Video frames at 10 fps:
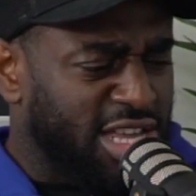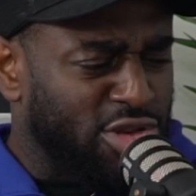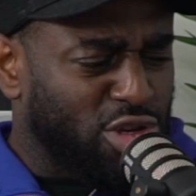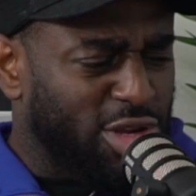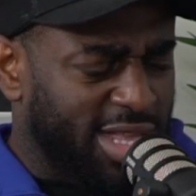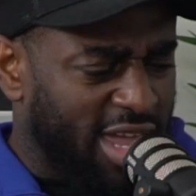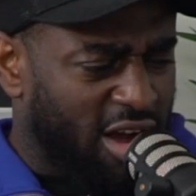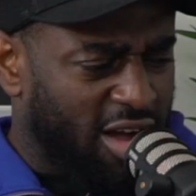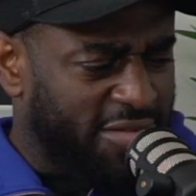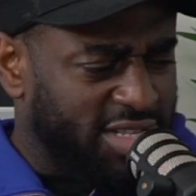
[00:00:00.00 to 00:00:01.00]
was only there
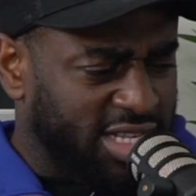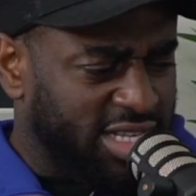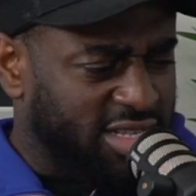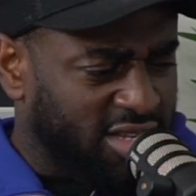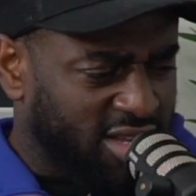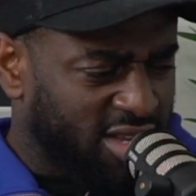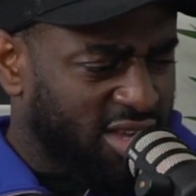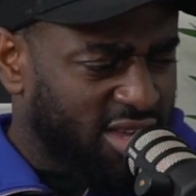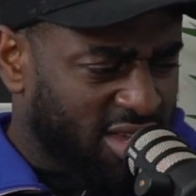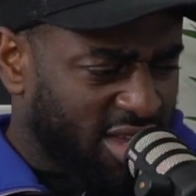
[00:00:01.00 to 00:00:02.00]
half a season.
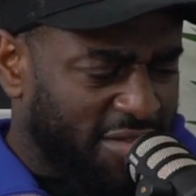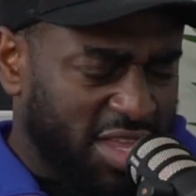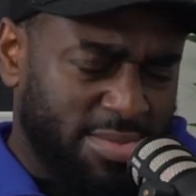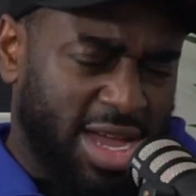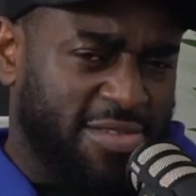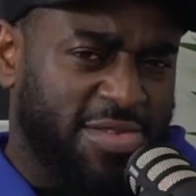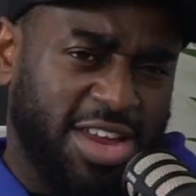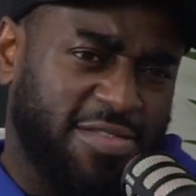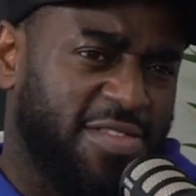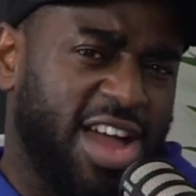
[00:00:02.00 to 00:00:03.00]
I think he might have
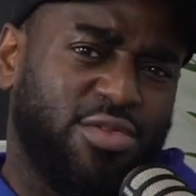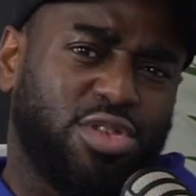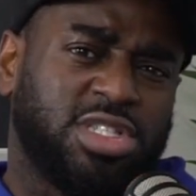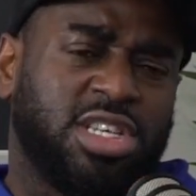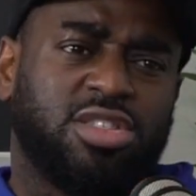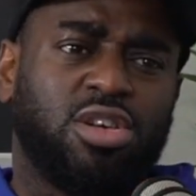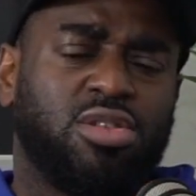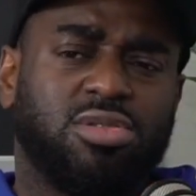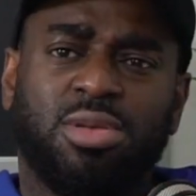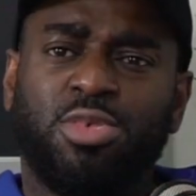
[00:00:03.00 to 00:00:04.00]
had 5 or 6
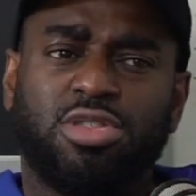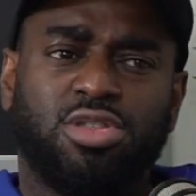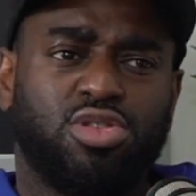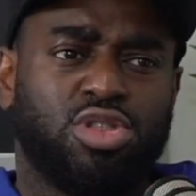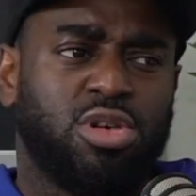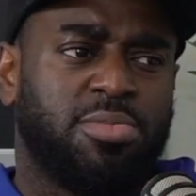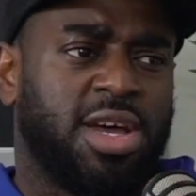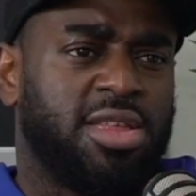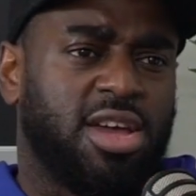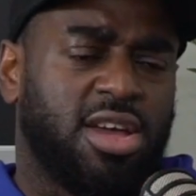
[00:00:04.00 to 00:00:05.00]
goals. I'm not too sure
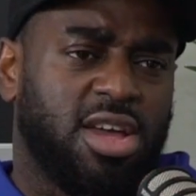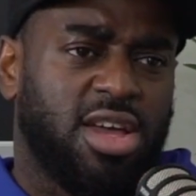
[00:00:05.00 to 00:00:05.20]
about that.